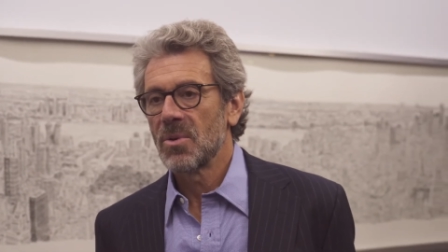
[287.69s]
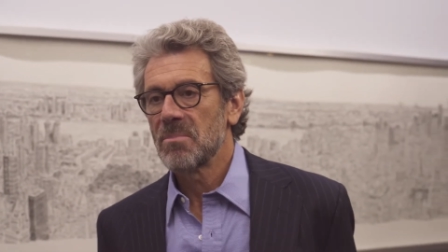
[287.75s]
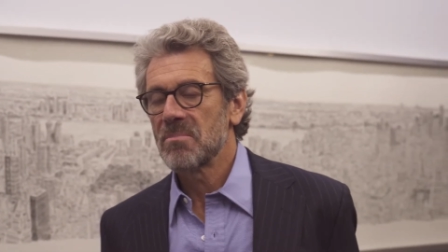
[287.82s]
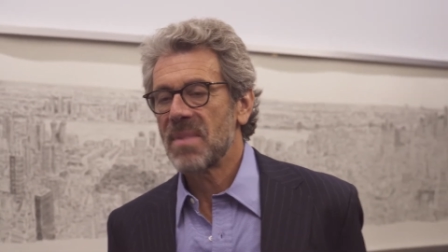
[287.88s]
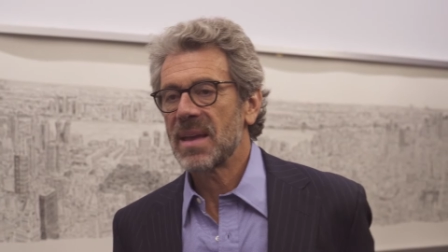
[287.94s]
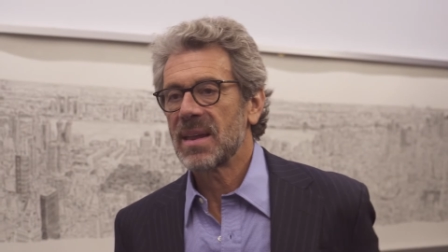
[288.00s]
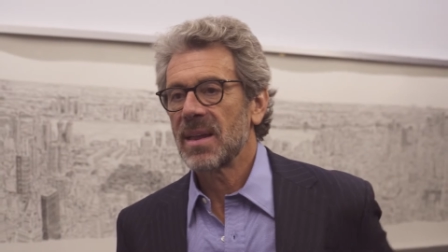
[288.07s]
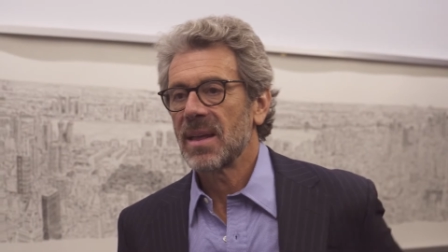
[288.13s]

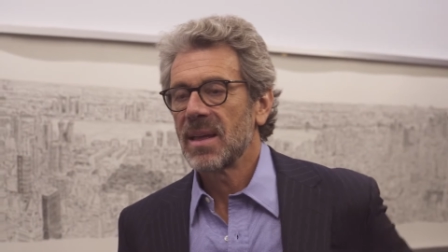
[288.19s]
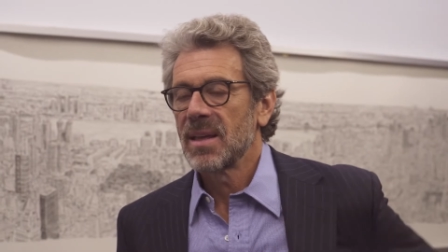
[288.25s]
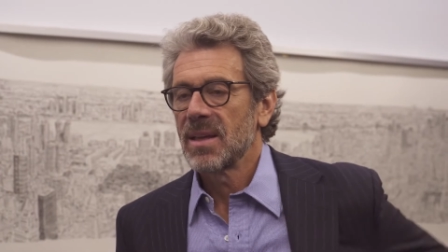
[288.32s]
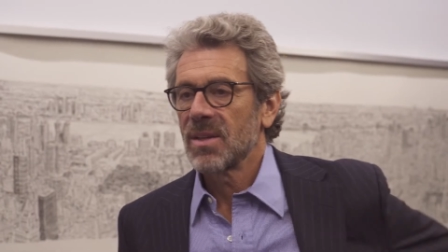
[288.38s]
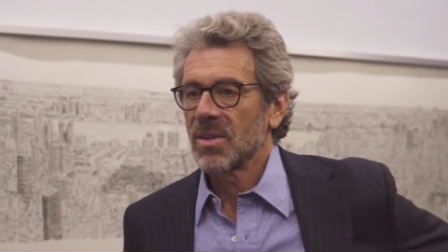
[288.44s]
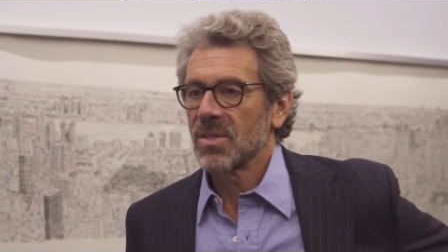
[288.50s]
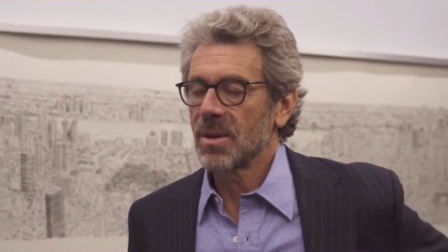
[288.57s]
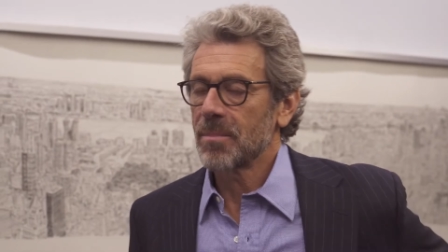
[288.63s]
made
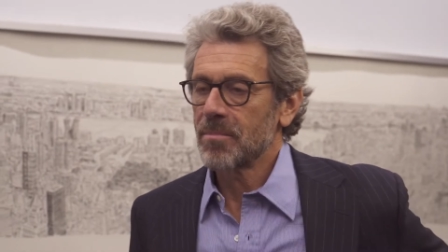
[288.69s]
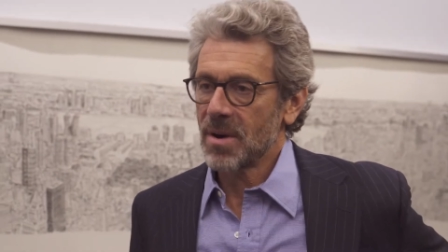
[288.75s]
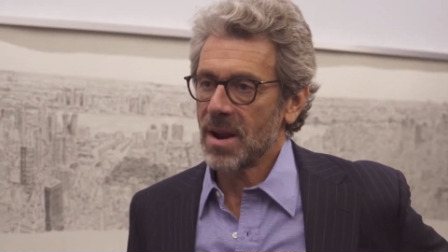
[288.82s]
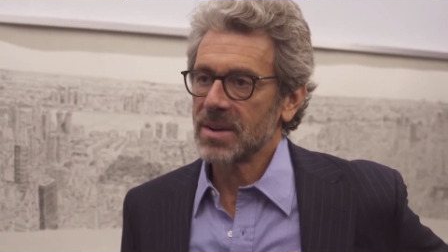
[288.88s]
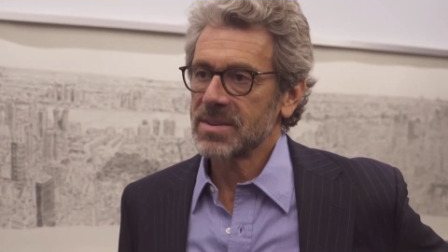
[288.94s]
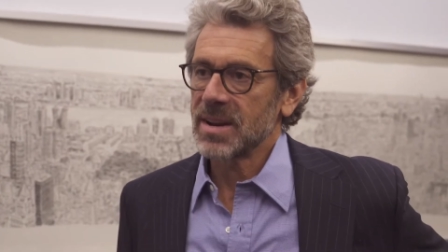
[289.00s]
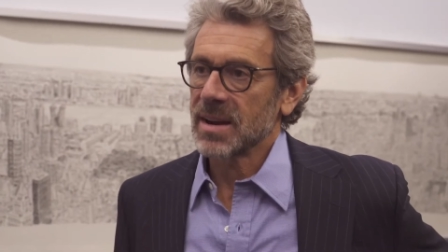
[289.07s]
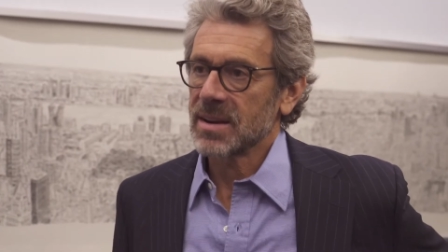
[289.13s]
the
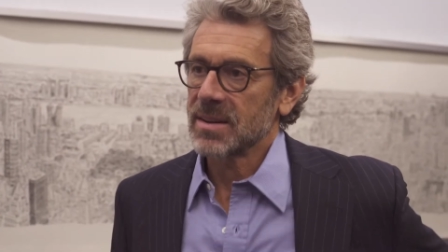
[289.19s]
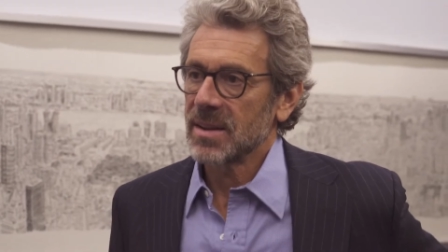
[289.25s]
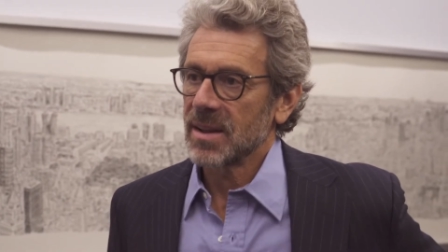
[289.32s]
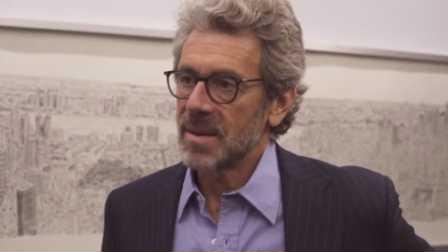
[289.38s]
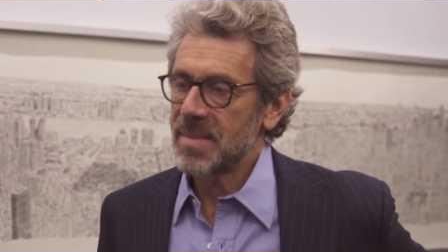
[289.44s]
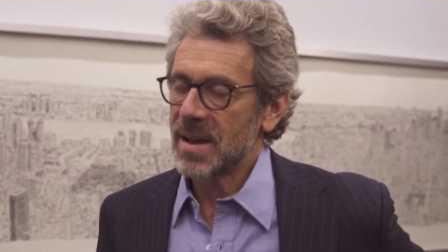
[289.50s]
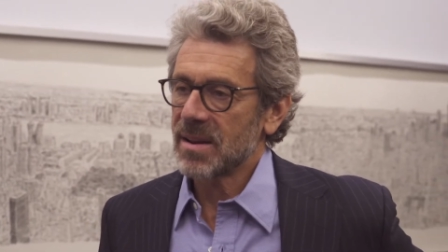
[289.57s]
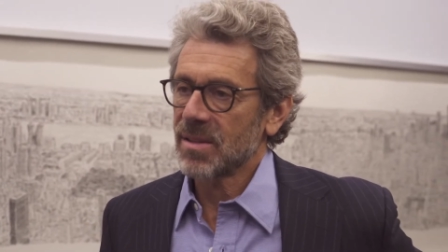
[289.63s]
project
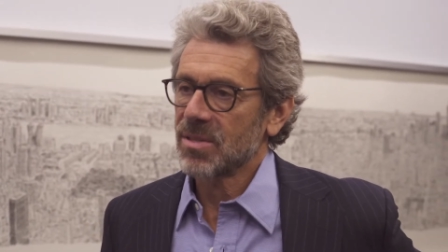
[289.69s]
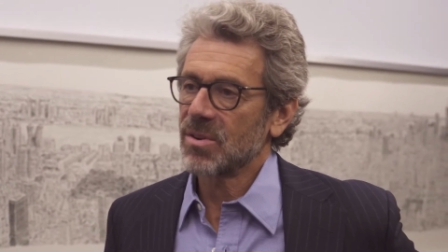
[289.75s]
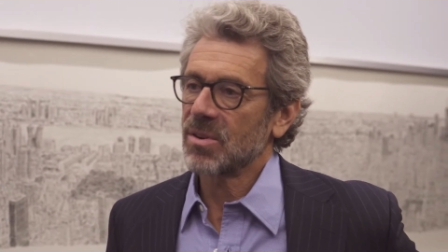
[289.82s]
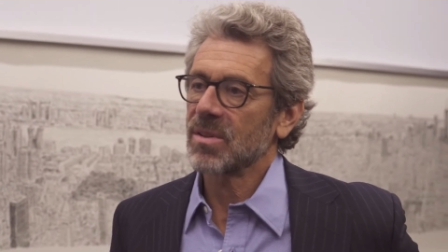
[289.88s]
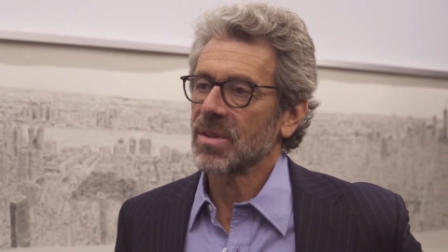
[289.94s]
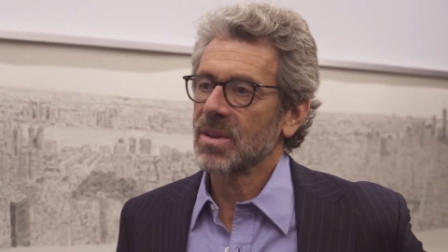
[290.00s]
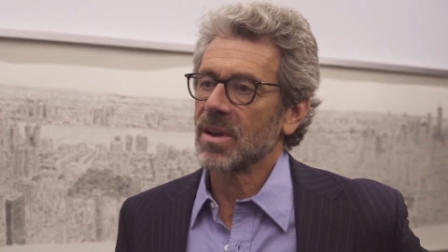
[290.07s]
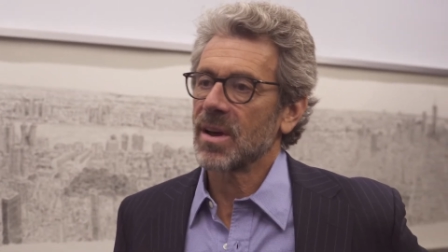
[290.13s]
about a third
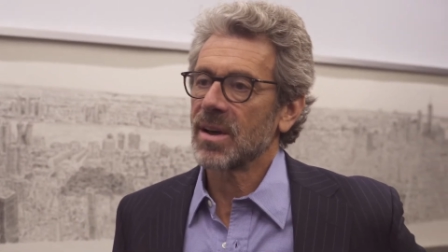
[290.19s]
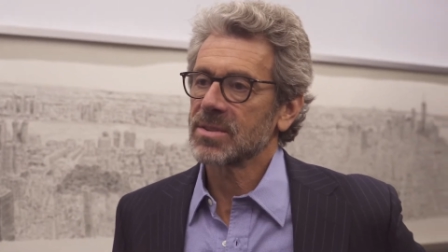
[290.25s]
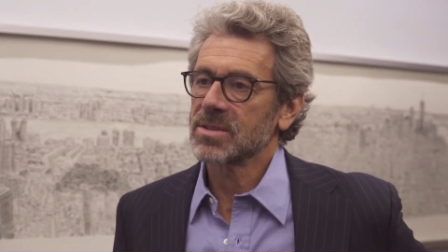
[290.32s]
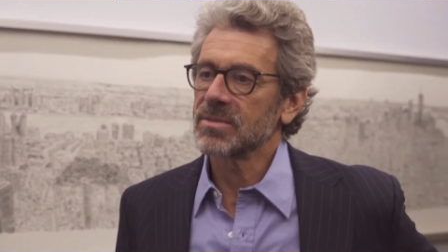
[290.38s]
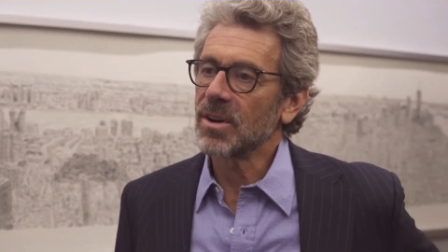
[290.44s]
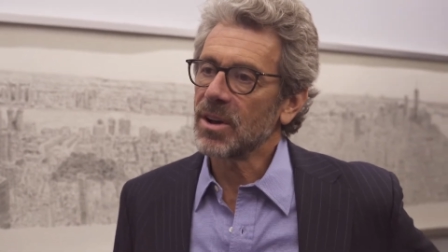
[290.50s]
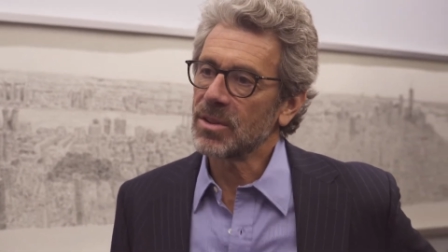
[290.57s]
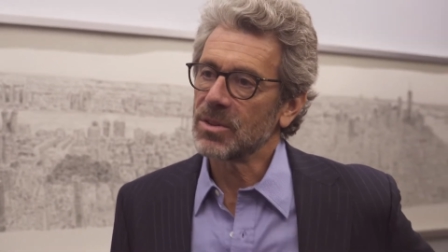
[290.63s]
of the cost
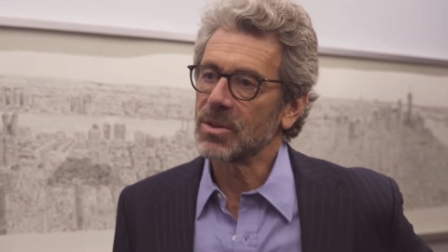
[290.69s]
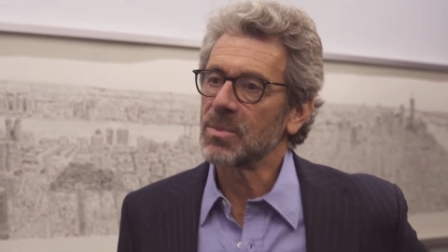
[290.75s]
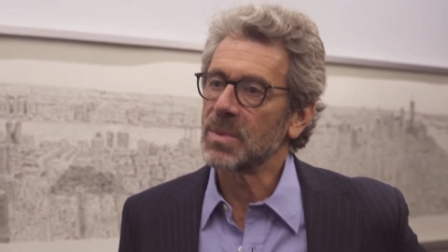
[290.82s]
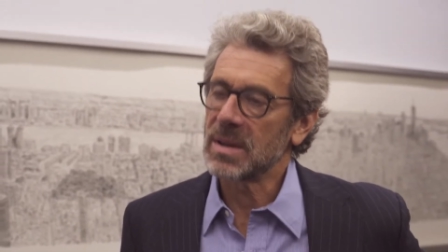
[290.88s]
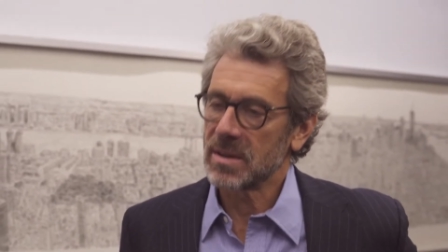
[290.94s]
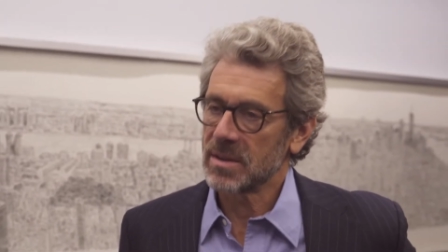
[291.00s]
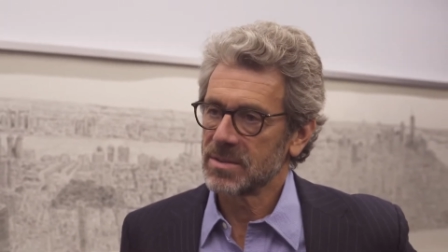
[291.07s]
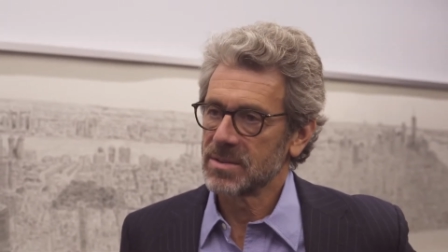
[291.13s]
of all new
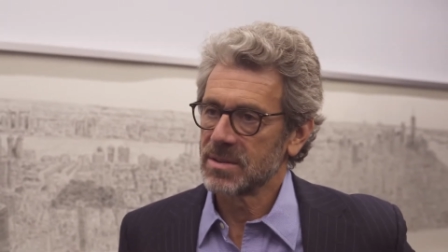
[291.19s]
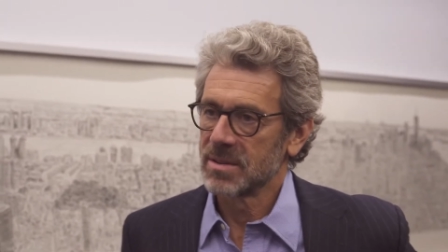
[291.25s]
windows.